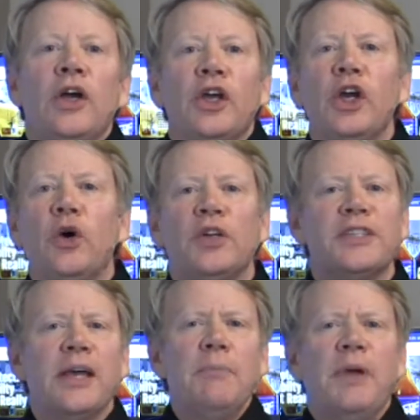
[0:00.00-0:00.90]
You know, in
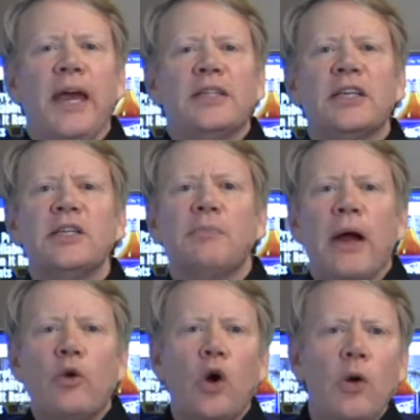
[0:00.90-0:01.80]
some cases,
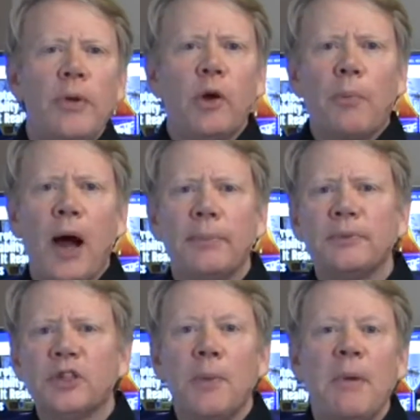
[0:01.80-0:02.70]
microbial
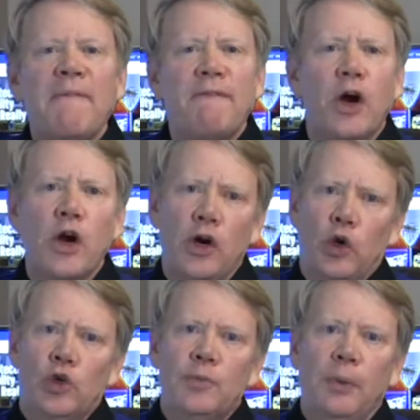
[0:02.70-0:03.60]
problems can be very
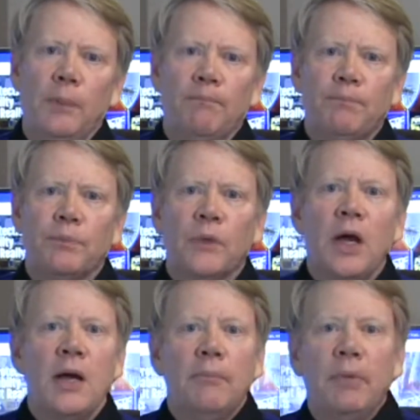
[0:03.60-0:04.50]
noticeable,
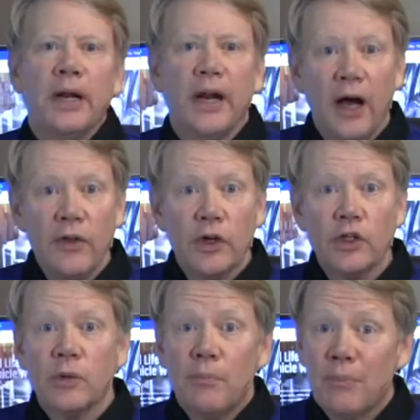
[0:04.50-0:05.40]
but in
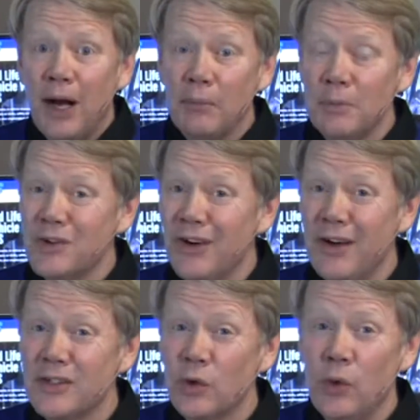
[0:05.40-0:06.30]
others, problems are
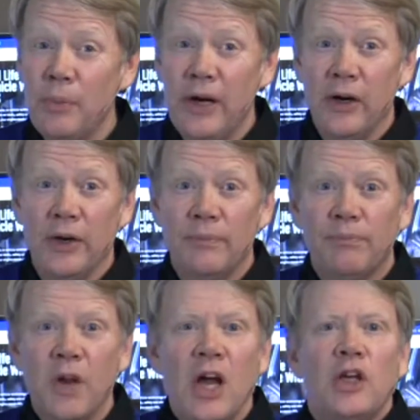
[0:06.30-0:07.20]
not so apparent.
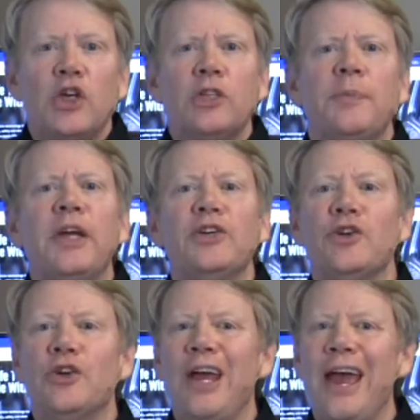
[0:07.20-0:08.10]
Just because
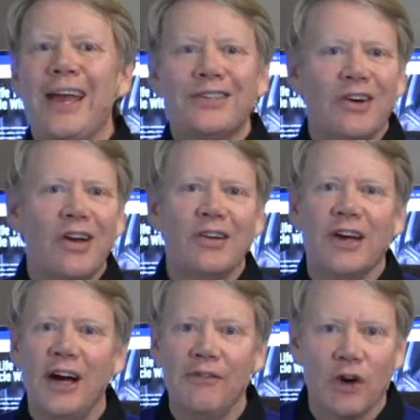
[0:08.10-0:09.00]
your tanks are not
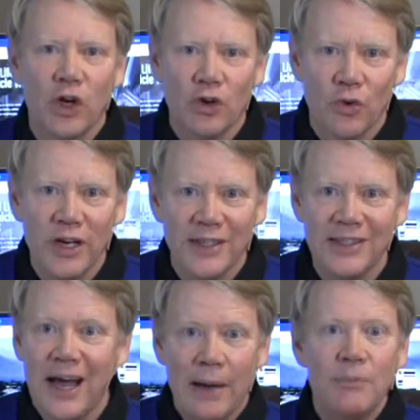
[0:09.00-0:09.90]
covered in green
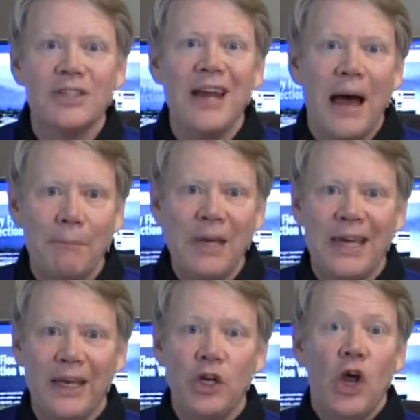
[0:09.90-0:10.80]
slime does not
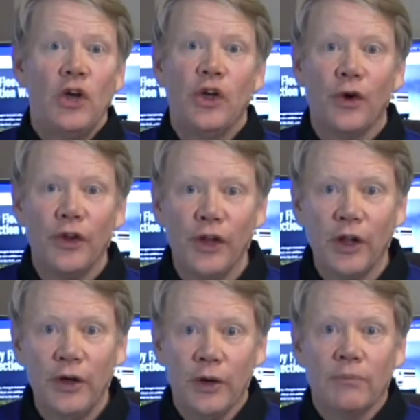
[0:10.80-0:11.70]
mean you're in the
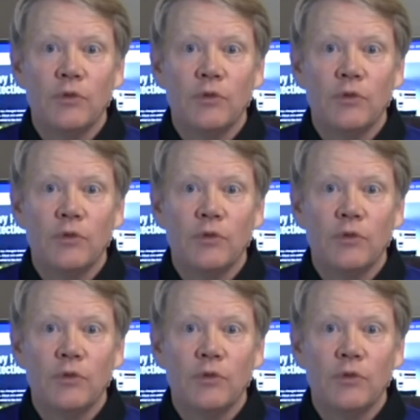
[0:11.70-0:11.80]
clear.